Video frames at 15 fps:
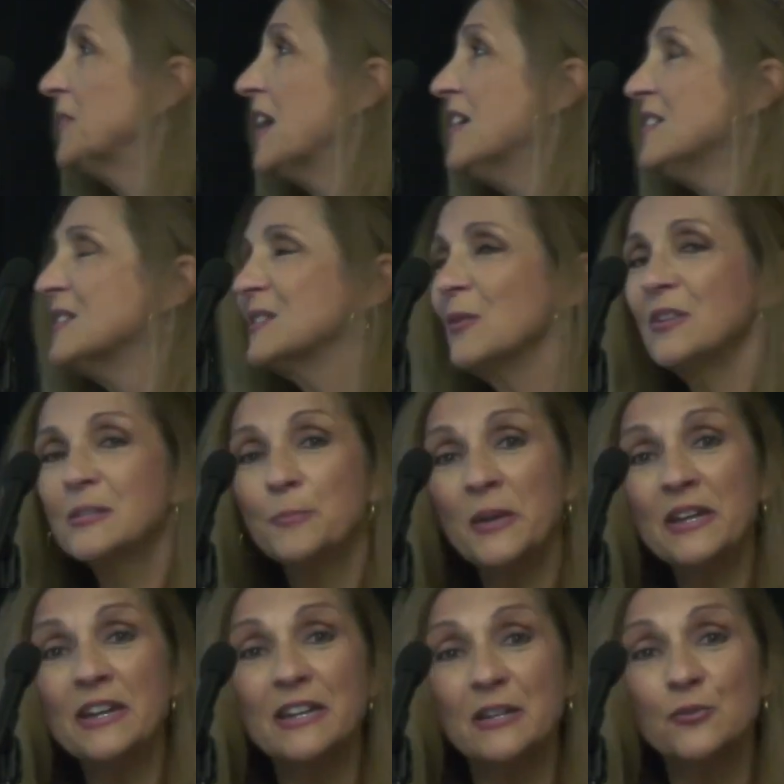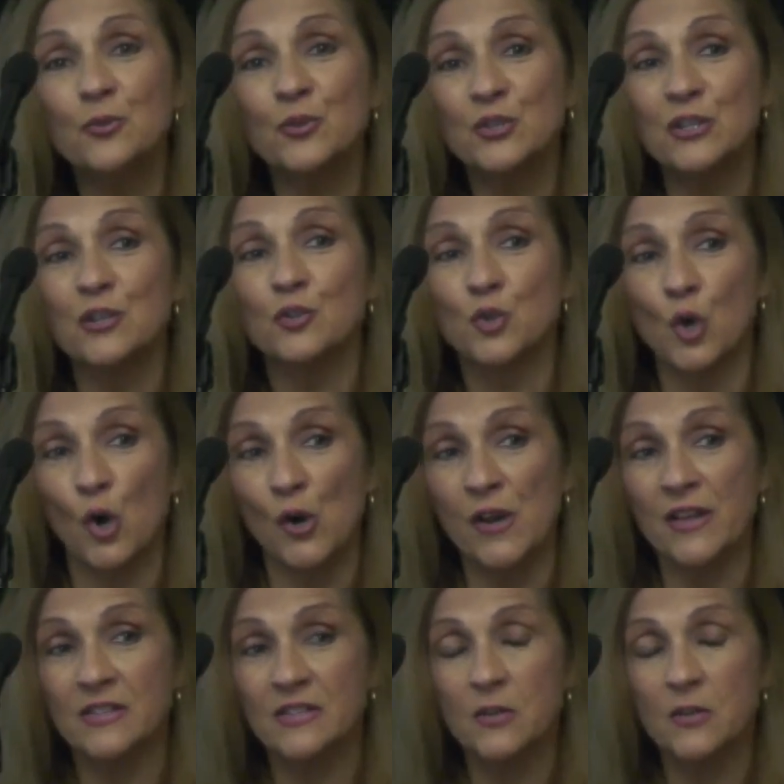So it's been an interesting journey.